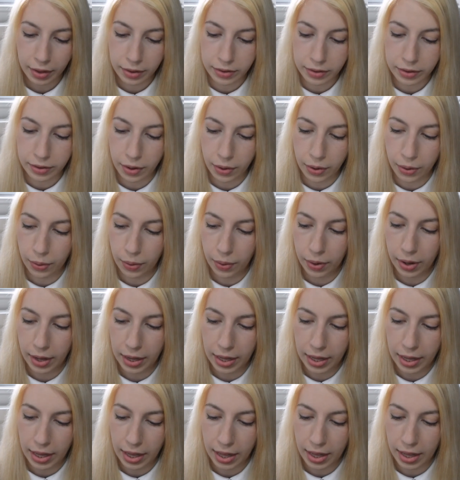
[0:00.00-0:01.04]
So
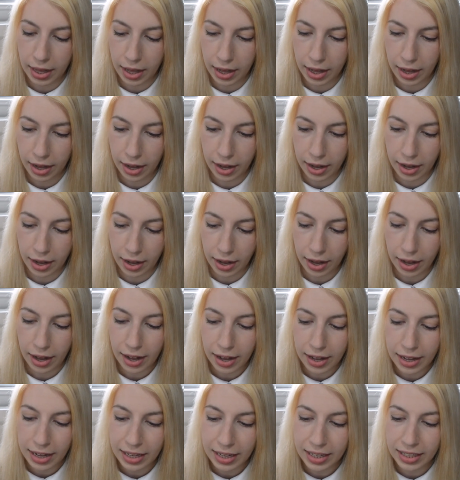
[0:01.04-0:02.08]

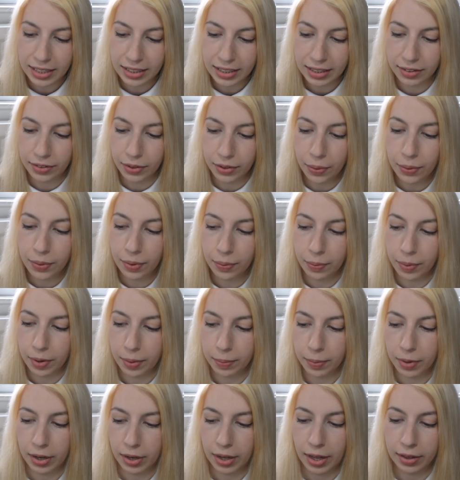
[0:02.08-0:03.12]
I don't know when I'm
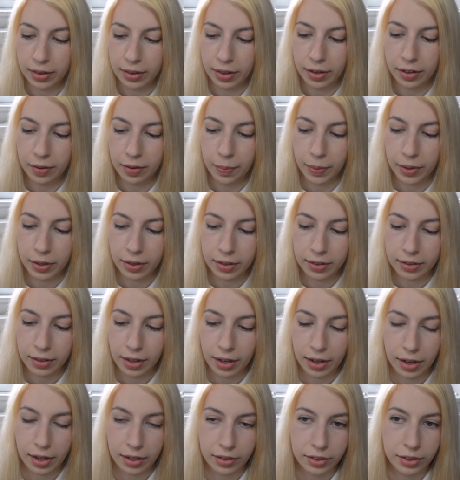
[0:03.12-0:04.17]
going to get to this because
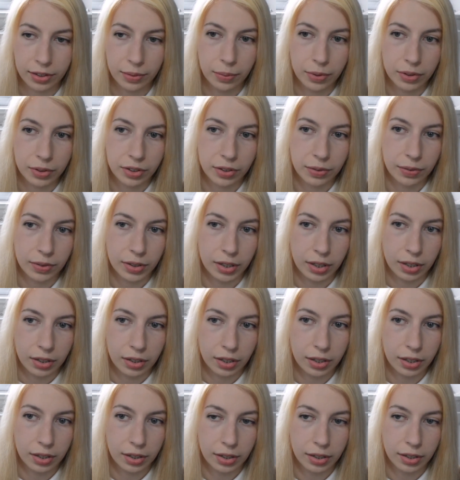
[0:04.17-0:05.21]
I actually want to read
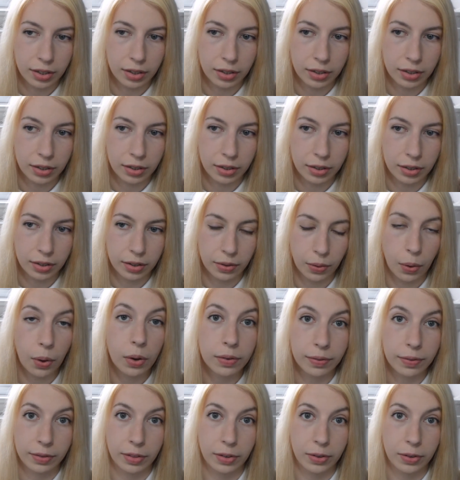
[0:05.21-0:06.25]
all
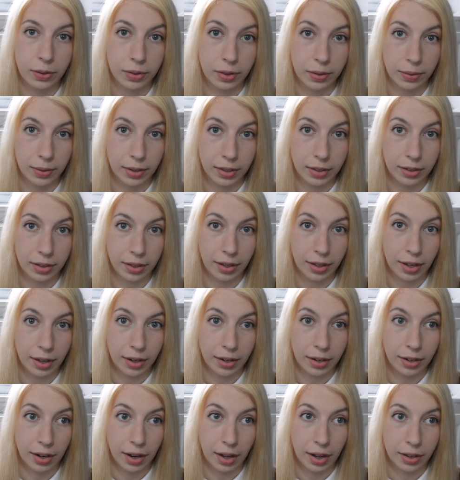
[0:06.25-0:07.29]
of the Lord of the Rings
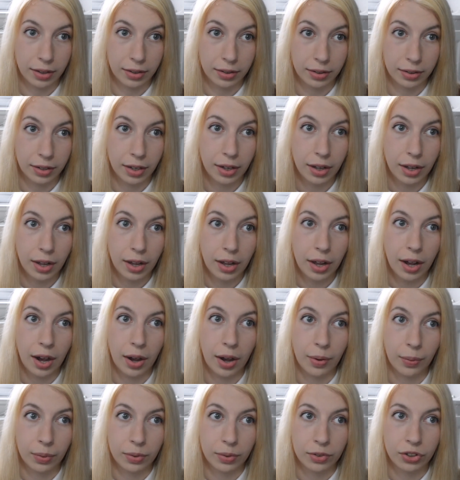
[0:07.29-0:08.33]
again, and
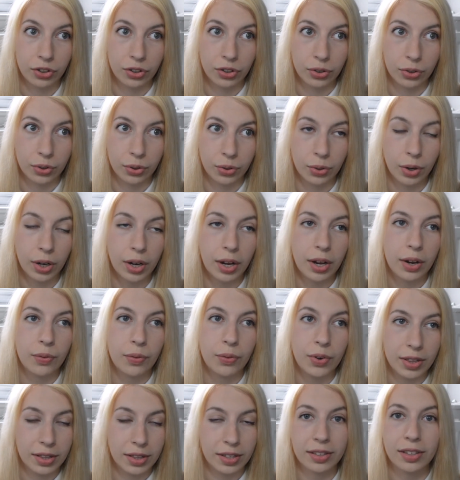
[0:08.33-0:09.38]
I want to
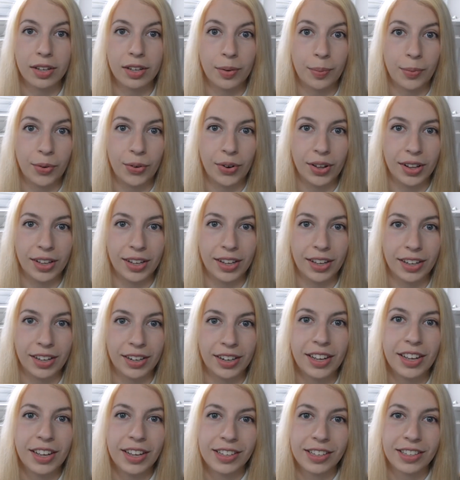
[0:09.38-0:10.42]
read the Silmarillion,
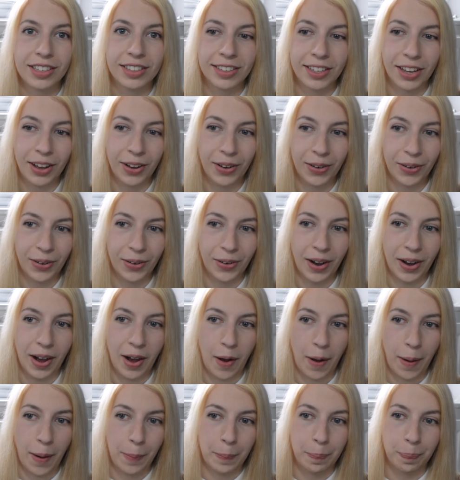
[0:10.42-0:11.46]

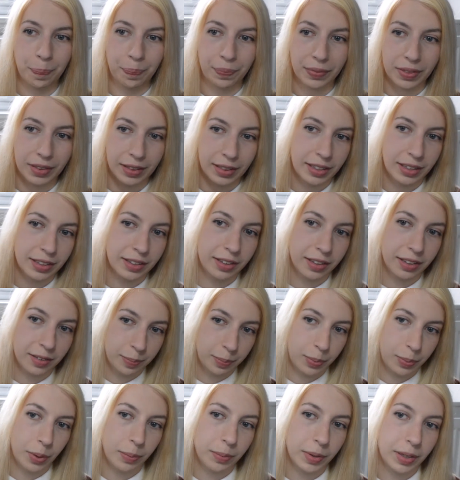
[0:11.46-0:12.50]
so this is
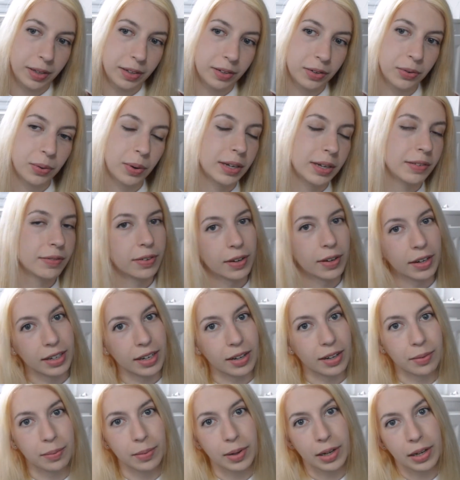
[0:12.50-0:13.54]
probably quite far
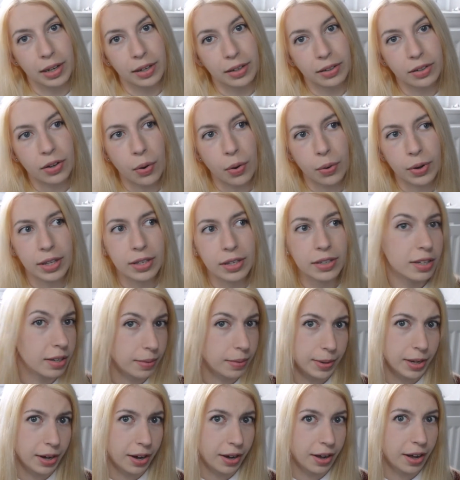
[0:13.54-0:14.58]
down my Tolkien
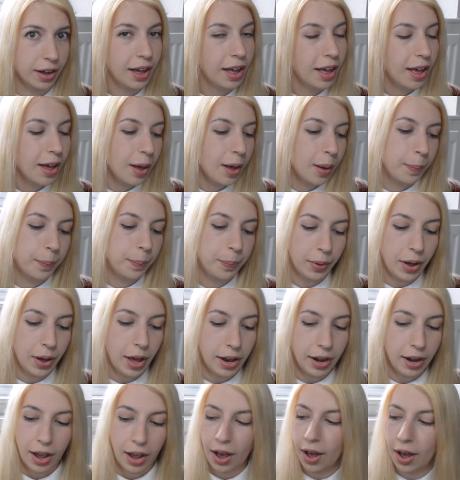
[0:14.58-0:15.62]
TBR,
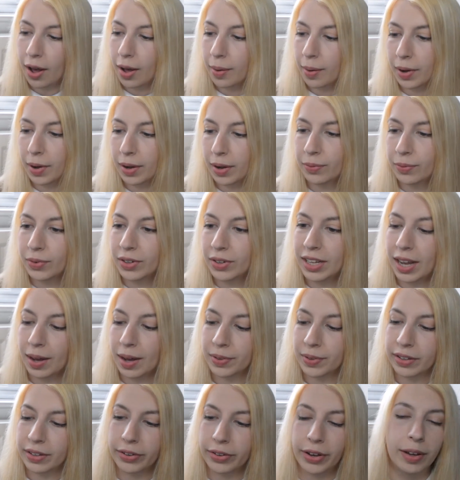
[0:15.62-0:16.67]
but I'm really happy
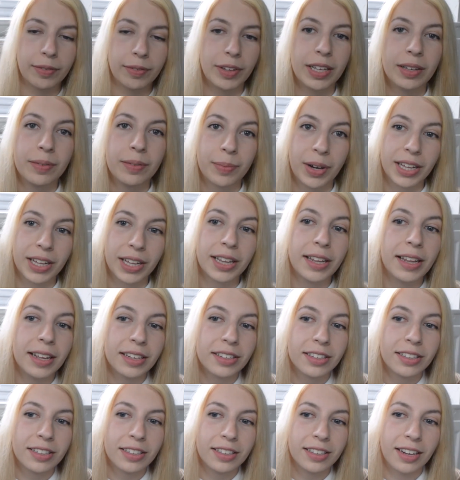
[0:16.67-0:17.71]
to have it in my
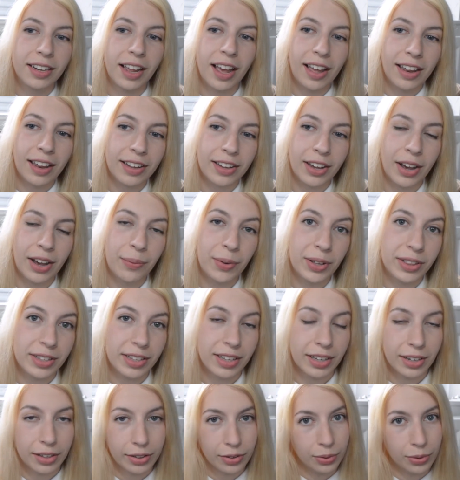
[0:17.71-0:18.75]
collection and I can't wait to
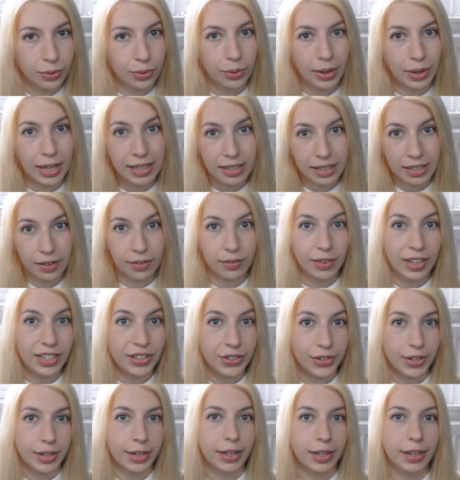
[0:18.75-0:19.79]
get to it
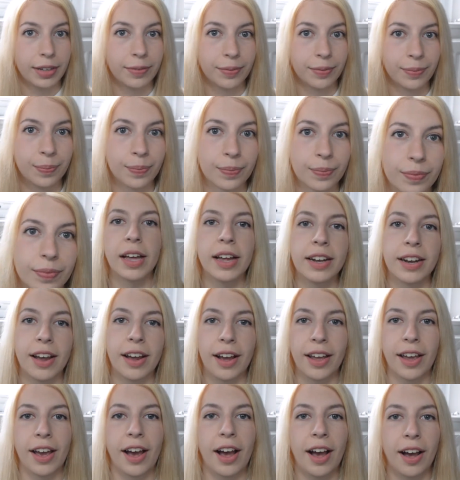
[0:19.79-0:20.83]
eventually. And I
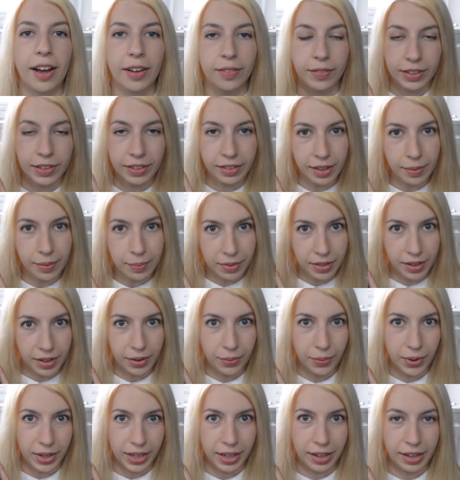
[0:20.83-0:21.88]
have Something
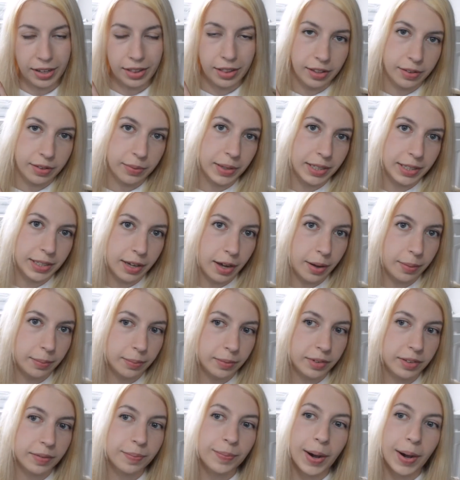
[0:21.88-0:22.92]
Wicked This Way
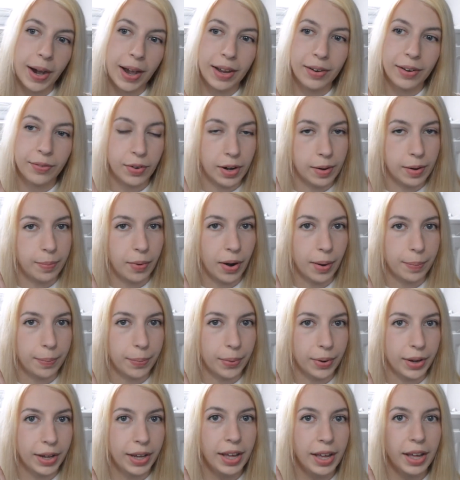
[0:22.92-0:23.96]
Comes by Ray Bradbury.